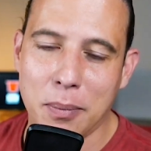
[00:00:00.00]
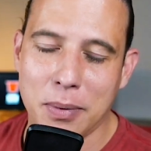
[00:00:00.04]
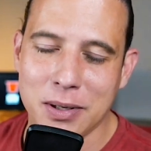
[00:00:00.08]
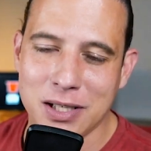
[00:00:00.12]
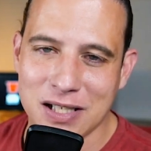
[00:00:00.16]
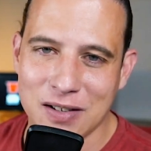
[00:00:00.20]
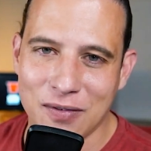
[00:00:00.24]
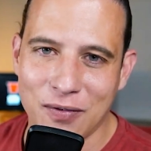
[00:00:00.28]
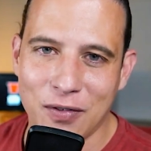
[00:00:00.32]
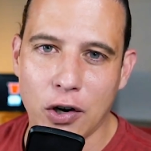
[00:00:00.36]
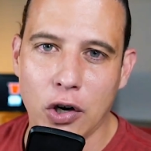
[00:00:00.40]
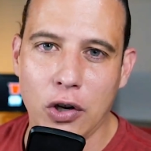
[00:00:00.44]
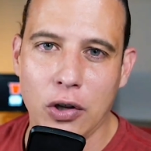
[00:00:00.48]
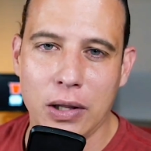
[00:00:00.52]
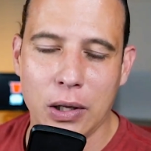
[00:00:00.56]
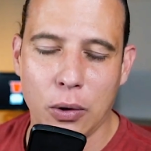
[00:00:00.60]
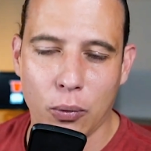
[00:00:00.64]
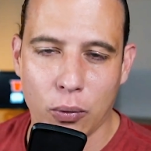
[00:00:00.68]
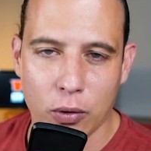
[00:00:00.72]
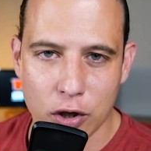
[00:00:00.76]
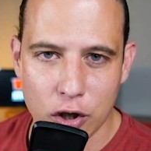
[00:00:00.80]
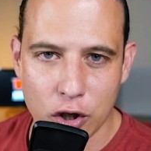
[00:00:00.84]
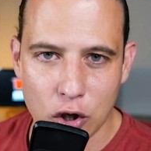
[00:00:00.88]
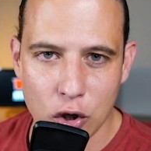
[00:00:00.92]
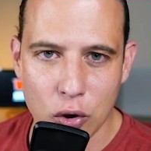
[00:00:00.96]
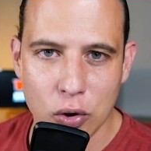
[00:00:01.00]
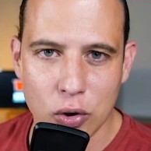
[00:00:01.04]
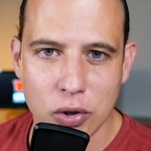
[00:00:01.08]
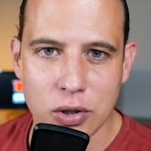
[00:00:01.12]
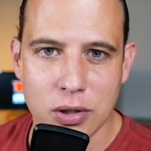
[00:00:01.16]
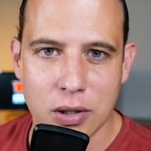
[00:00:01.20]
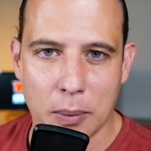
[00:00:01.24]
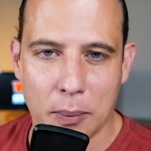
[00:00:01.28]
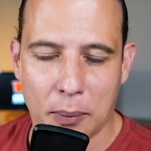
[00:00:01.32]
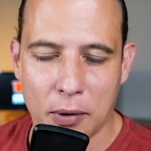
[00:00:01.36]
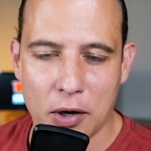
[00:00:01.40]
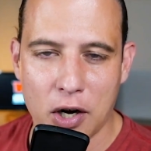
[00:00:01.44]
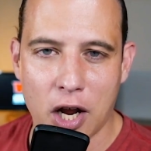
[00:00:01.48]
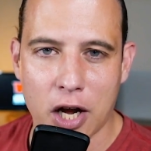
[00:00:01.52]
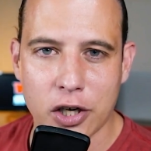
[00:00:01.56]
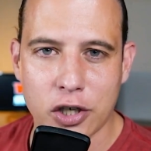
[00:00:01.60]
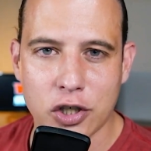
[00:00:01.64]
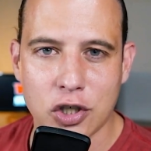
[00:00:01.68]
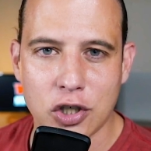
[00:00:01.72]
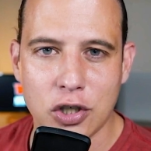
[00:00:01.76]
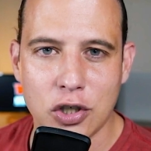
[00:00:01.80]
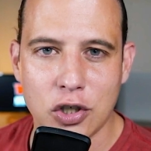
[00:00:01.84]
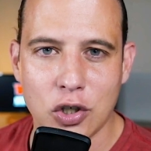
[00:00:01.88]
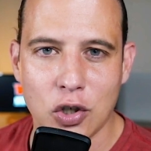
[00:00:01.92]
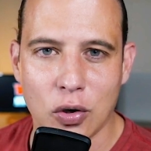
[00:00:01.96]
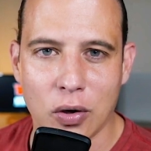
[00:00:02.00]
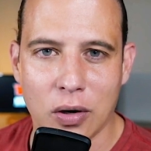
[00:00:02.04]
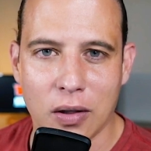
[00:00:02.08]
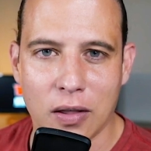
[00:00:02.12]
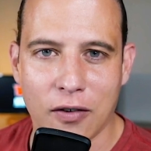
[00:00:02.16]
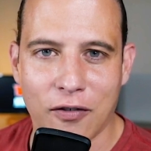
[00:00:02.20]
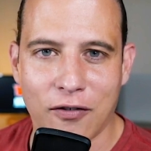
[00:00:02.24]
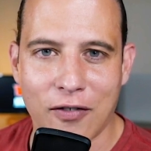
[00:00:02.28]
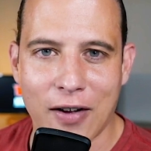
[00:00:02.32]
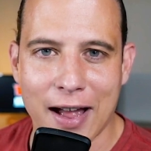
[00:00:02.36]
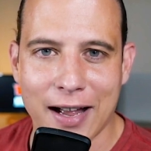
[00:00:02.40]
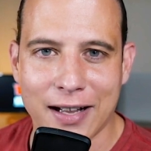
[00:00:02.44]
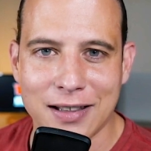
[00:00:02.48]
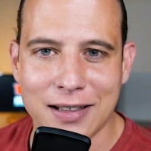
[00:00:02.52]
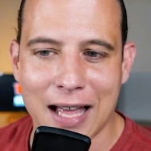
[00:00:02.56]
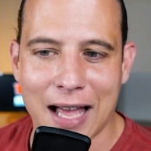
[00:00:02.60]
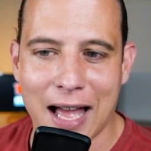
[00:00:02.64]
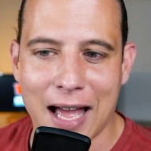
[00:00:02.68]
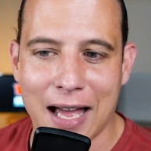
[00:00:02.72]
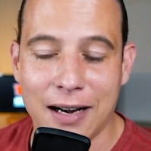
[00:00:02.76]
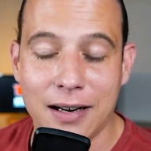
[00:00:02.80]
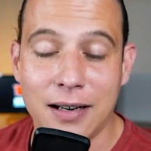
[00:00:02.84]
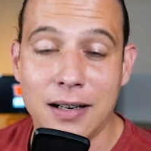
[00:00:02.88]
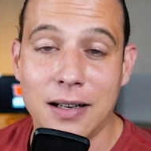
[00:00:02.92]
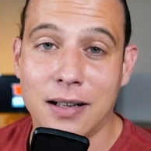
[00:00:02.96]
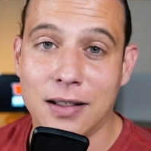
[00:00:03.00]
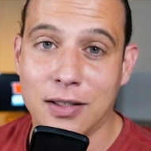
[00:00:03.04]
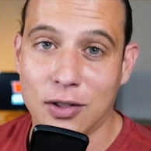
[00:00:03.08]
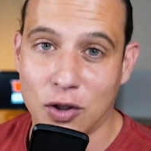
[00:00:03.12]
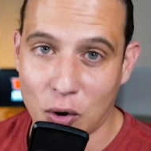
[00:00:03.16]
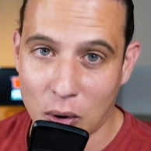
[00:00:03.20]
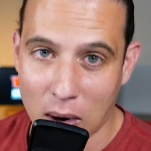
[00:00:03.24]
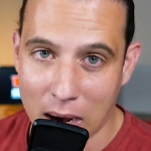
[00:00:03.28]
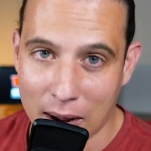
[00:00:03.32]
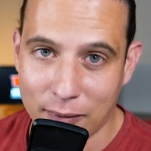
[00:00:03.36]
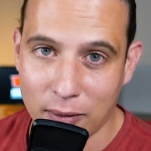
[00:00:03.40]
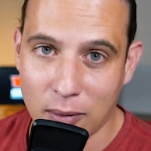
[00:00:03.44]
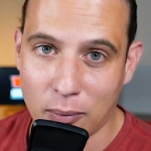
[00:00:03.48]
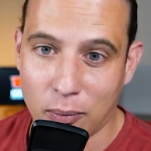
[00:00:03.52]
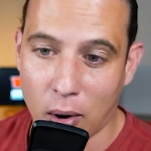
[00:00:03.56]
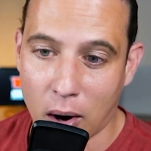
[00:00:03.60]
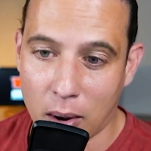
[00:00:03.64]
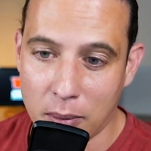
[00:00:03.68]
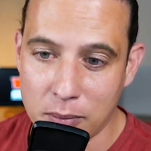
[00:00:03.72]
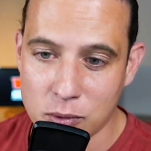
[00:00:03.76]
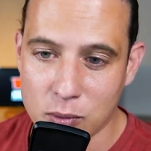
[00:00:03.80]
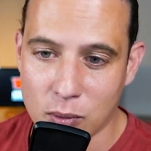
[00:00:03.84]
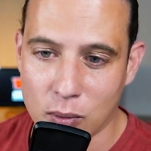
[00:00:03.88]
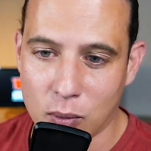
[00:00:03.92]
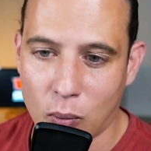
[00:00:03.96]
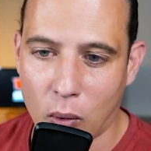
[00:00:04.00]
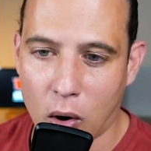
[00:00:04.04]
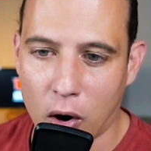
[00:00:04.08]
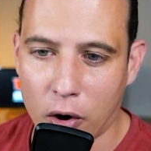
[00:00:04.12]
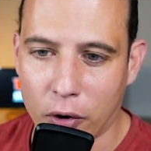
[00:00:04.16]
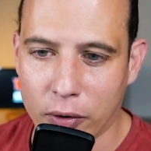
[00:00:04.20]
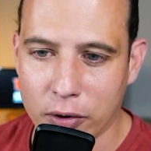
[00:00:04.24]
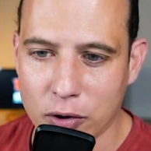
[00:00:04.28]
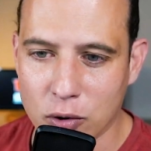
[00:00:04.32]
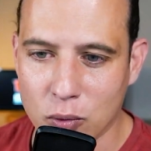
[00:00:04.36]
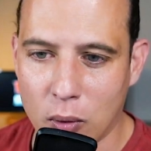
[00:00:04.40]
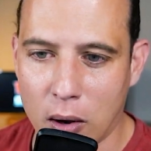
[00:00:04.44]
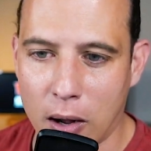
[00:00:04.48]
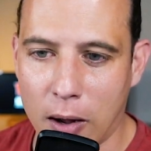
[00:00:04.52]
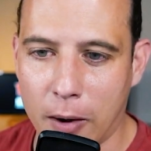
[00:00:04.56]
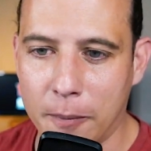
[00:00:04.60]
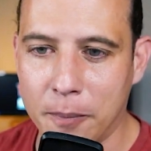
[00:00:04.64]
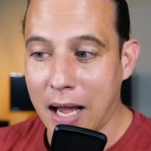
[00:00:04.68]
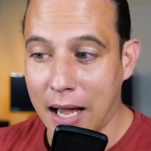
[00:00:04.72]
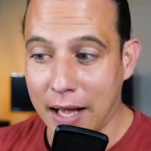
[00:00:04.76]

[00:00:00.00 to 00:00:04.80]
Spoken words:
but severely reduced the production due to the fact that they're having problems with water as well.